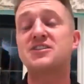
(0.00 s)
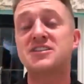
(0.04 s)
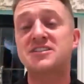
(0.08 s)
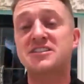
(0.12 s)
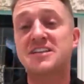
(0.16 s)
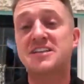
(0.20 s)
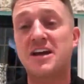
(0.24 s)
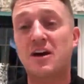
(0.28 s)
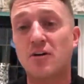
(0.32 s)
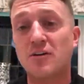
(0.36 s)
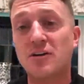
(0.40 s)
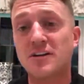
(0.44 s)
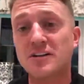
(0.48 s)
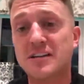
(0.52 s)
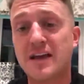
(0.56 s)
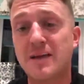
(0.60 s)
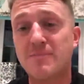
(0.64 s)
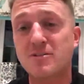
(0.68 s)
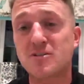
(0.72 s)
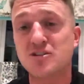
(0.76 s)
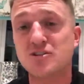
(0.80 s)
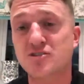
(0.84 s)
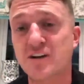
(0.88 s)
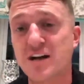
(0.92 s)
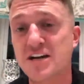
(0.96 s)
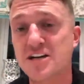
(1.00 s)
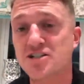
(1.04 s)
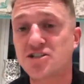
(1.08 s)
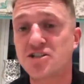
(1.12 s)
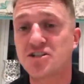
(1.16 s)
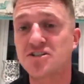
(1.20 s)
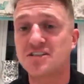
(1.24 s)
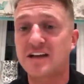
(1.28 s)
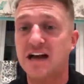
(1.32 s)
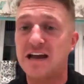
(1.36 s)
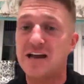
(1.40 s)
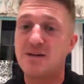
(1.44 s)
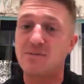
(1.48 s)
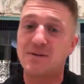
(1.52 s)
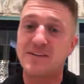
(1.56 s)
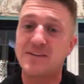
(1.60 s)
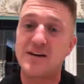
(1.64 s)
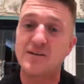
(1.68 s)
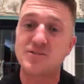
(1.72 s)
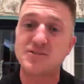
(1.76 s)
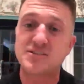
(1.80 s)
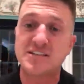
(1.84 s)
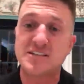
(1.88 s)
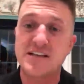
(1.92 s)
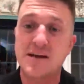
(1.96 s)
used to sit on a demonstration
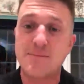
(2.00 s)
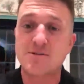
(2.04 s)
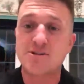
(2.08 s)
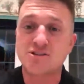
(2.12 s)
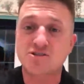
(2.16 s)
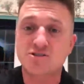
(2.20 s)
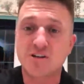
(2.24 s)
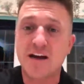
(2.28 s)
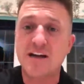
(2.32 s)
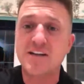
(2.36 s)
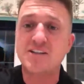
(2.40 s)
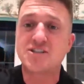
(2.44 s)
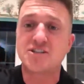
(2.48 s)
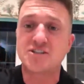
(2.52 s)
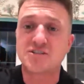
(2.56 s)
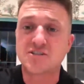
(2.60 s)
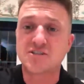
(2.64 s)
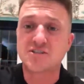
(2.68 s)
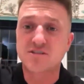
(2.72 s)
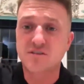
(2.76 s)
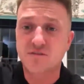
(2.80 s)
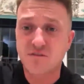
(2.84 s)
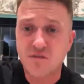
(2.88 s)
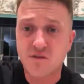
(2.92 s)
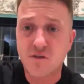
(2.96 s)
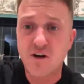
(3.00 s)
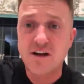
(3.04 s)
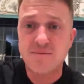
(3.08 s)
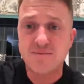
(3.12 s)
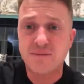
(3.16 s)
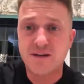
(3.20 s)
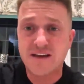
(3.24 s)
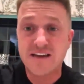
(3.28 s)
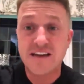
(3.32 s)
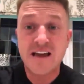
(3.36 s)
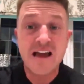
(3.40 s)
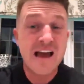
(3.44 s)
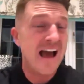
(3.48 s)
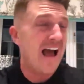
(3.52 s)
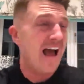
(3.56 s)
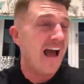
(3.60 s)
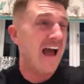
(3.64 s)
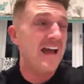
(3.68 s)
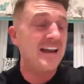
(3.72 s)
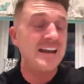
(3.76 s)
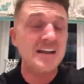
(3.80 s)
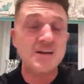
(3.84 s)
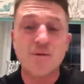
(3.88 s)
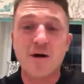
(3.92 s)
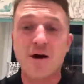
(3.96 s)
day when there was a demonstration to free me
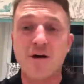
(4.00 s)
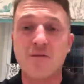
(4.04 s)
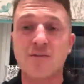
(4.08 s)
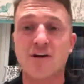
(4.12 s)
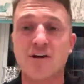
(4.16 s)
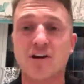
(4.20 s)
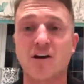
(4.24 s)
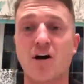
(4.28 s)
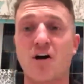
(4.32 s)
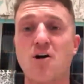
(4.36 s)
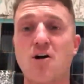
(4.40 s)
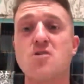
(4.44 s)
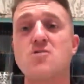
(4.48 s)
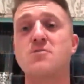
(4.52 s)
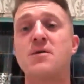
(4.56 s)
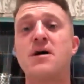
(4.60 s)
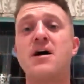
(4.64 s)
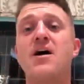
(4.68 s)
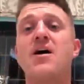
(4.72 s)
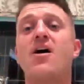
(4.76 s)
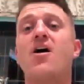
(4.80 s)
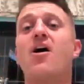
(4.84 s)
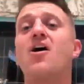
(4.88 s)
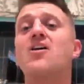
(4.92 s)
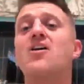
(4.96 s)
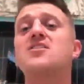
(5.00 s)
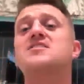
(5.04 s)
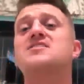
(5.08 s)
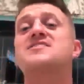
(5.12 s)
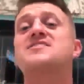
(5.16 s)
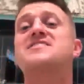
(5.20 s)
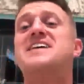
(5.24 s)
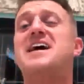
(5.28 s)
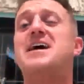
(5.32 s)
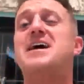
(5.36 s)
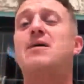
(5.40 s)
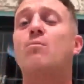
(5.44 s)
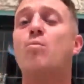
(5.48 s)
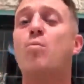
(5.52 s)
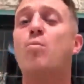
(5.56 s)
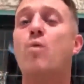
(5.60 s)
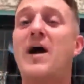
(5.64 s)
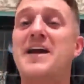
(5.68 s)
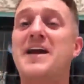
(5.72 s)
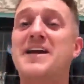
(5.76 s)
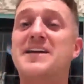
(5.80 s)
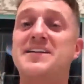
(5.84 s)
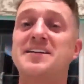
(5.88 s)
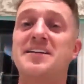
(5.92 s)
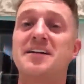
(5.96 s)
anywhere on the globe. I'd sit
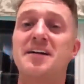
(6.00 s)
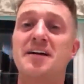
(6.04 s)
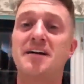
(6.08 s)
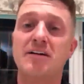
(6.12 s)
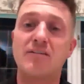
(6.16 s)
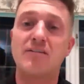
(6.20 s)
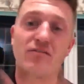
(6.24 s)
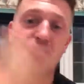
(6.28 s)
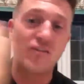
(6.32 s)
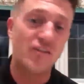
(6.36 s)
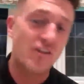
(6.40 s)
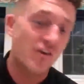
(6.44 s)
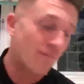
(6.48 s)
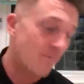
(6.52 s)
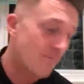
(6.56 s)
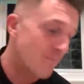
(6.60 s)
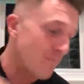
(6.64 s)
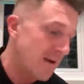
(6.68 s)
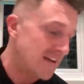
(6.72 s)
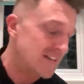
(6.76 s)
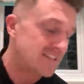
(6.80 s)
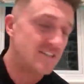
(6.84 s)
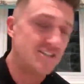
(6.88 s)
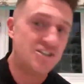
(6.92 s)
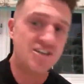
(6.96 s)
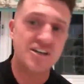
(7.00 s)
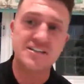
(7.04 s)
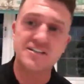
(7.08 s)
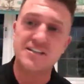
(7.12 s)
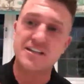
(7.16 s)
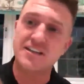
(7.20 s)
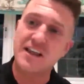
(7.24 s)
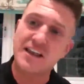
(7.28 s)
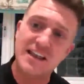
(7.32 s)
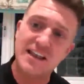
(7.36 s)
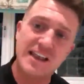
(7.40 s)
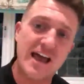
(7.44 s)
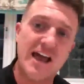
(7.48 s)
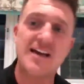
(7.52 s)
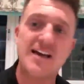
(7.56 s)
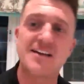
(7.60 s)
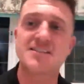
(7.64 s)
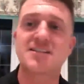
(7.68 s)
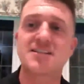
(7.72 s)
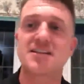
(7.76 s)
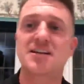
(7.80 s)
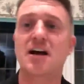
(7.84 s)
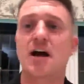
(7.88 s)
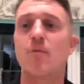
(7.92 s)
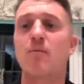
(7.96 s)
and wait for the messages and the
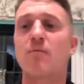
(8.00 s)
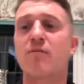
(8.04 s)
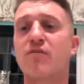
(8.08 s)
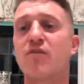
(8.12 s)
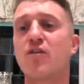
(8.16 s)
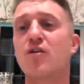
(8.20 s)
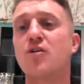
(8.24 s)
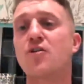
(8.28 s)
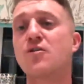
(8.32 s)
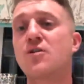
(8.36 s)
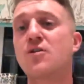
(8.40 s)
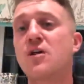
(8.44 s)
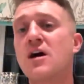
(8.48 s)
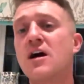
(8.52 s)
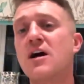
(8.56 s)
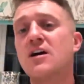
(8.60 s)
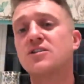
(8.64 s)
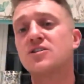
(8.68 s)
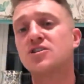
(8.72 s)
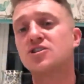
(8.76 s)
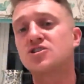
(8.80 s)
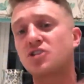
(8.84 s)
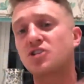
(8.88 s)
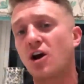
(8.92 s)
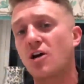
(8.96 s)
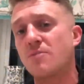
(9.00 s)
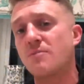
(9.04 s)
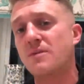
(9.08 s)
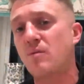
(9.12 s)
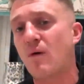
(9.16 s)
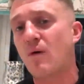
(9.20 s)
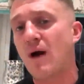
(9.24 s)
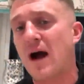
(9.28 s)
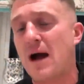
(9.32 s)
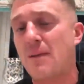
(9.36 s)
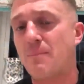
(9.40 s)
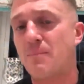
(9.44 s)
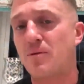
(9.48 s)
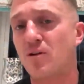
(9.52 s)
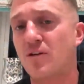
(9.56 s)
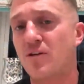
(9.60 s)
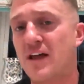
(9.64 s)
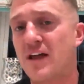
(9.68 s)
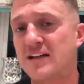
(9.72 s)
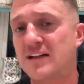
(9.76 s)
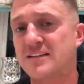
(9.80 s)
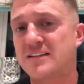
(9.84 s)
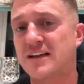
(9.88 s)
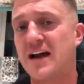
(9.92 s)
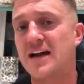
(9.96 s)
letters to come through to show me what
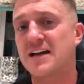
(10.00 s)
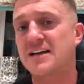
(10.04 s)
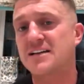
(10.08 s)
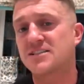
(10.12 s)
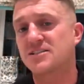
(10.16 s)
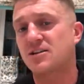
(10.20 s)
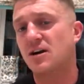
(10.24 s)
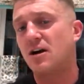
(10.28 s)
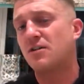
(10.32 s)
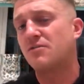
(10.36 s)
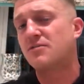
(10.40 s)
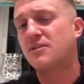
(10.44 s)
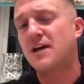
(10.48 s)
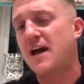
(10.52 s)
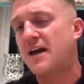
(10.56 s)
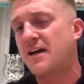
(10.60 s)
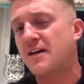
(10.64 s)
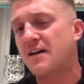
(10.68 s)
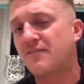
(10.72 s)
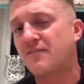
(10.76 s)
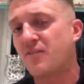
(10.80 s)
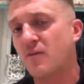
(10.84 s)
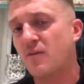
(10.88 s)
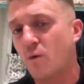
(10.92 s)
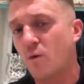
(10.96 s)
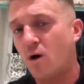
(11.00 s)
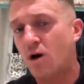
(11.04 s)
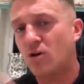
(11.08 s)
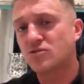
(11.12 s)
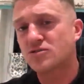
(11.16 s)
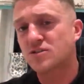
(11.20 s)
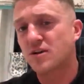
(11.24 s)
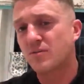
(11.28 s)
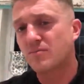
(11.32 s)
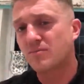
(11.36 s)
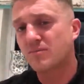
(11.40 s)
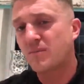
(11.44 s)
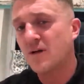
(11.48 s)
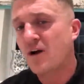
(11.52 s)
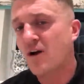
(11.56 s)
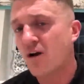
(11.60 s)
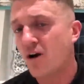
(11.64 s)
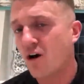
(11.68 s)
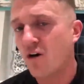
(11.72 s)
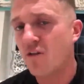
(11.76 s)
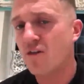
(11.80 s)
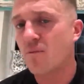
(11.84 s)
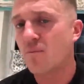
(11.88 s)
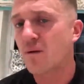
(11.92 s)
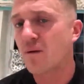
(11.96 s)
happened on that day. So, yeah, whilst I'm
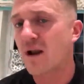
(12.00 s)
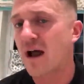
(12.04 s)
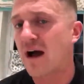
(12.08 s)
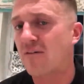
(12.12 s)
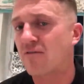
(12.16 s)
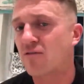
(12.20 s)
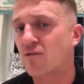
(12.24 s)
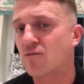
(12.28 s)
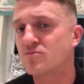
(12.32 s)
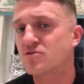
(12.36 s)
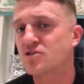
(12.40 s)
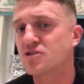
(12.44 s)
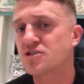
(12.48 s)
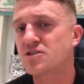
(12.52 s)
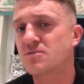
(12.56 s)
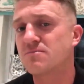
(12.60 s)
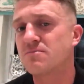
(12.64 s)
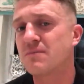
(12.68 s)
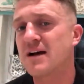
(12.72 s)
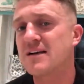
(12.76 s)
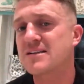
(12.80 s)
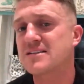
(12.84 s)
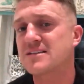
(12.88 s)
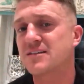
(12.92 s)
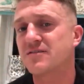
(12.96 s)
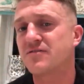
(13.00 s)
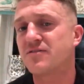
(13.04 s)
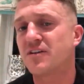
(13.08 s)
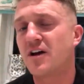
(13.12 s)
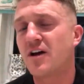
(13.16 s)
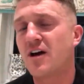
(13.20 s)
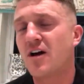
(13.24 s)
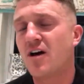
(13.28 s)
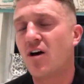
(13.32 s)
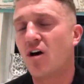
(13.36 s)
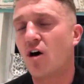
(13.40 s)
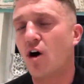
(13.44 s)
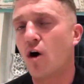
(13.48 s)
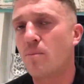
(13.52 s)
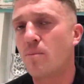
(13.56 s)
on the platform, just a massive